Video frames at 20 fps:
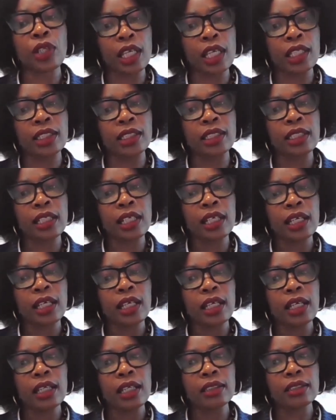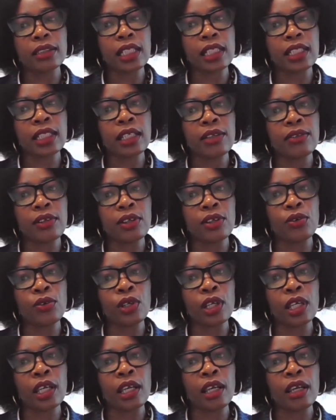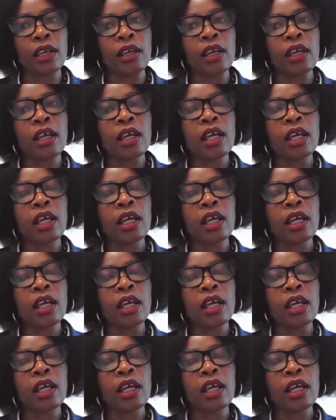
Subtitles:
get studying in the UK.